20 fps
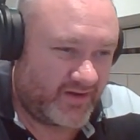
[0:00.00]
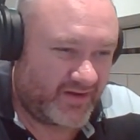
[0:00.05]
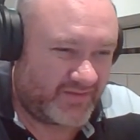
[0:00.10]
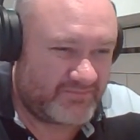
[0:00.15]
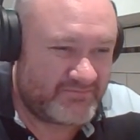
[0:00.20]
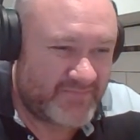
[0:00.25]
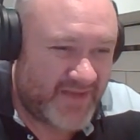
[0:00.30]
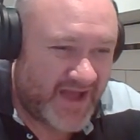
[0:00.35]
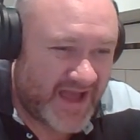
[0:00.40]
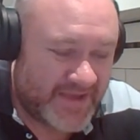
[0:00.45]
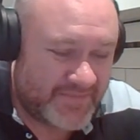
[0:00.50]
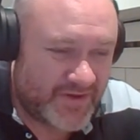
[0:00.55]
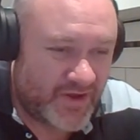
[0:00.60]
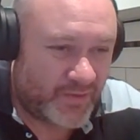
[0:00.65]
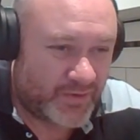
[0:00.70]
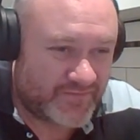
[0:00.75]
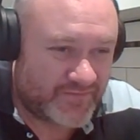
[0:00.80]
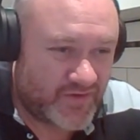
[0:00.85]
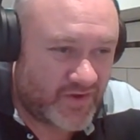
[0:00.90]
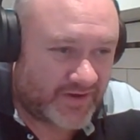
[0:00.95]
Maybe I
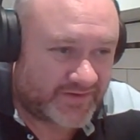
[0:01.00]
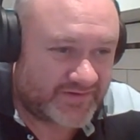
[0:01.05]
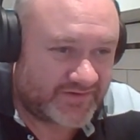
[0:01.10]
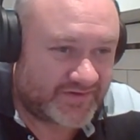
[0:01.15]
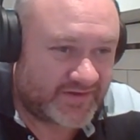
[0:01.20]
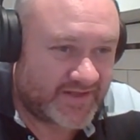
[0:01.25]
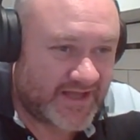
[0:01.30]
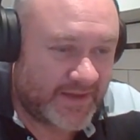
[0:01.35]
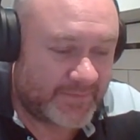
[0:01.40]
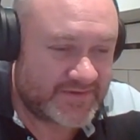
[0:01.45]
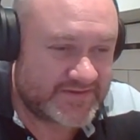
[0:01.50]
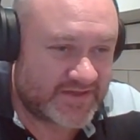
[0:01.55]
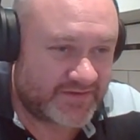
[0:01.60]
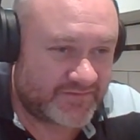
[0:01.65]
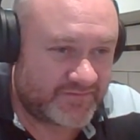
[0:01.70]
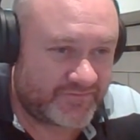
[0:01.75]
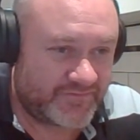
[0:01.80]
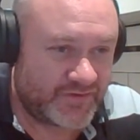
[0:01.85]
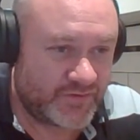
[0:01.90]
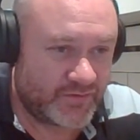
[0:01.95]
would have liked to see Cummins
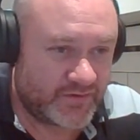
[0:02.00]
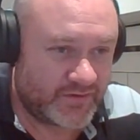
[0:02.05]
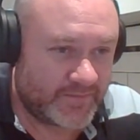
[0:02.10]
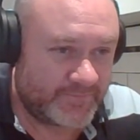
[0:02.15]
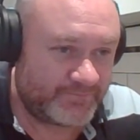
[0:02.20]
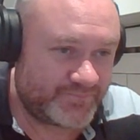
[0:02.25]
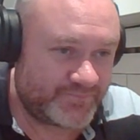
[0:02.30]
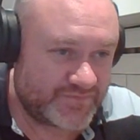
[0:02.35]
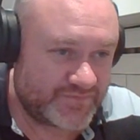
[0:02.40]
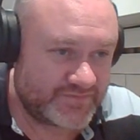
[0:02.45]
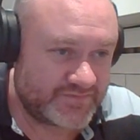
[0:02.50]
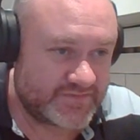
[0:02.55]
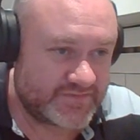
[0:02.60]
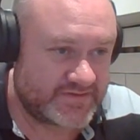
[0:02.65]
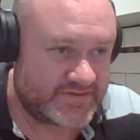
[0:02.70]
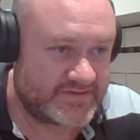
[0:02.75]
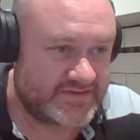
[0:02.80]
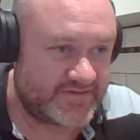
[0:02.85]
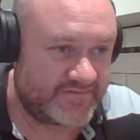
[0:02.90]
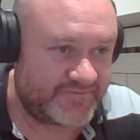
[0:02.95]
have fewer
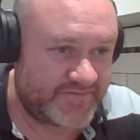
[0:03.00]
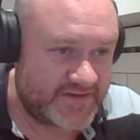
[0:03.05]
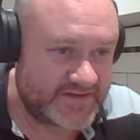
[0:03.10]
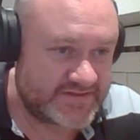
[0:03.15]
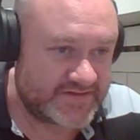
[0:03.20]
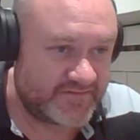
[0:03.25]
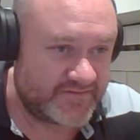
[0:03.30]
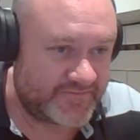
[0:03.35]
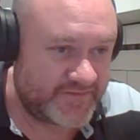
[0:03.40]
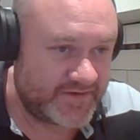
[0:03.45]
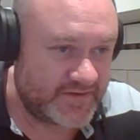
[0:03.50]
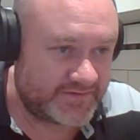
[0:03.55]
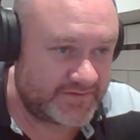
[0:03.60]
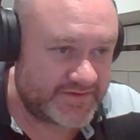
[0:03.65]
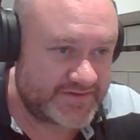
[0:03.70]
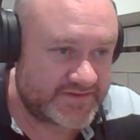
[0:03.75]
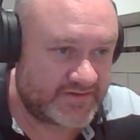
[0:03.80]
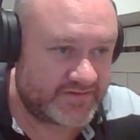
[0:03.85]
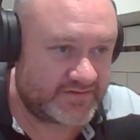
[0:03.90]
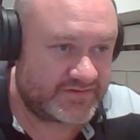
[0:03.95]
defensive
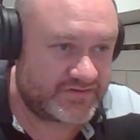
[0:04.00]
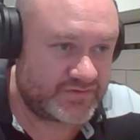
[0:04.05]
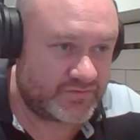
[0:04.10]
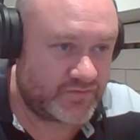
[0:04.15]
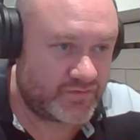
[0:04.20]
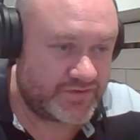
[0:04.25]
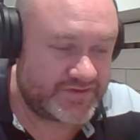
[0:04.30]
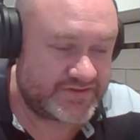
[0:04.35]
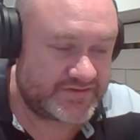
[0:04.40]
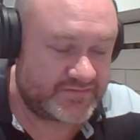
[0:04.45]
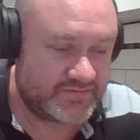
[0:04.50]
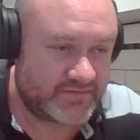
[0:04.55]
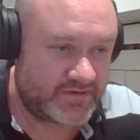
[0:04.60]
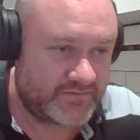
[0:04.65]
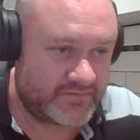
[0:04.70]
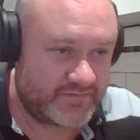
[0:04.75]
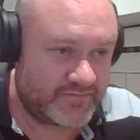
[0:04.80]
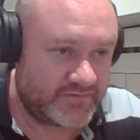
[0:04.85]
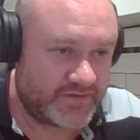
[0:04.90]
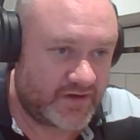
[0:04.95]
fielders towards,
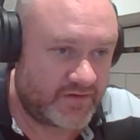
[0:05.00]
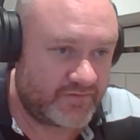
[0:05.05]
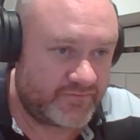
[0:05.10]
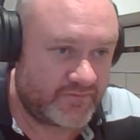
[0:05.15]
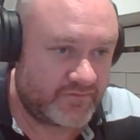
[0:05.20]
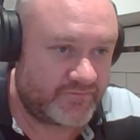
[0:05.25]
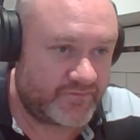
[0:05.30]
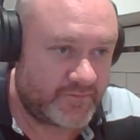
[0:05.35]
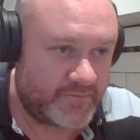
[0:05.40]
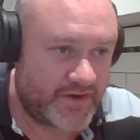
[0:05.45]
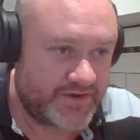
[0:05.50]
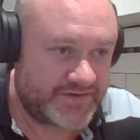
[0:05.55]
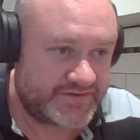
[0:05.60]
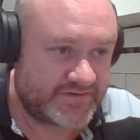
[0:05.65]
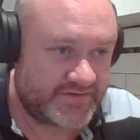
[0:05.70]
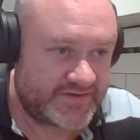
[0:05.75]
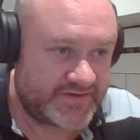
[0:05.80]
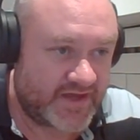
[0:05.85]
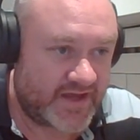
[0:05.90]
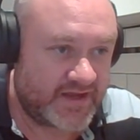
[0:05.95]
for most
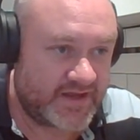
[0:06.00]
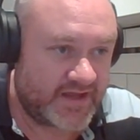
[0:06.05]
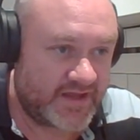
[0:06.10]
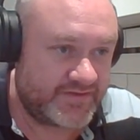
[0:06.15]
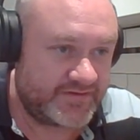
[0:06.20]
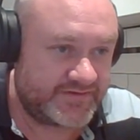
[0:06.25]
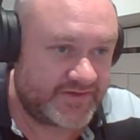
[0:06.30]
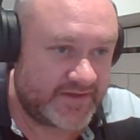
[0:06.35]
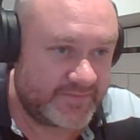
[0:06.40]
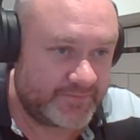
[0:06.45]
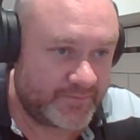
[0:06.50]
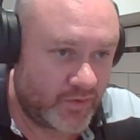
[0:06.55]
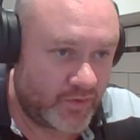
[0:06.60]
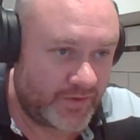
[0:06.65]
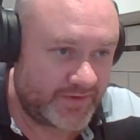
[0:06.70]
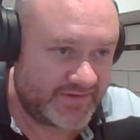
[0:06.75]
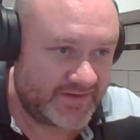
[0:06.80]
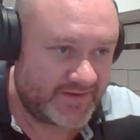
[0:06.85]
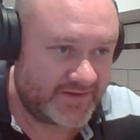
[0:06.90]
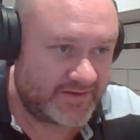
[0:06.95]
of the day, he had the deep
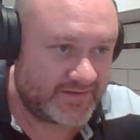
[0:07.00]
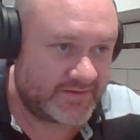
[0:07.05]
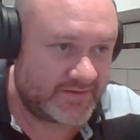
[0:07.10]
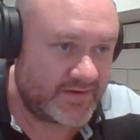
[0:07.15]
point in.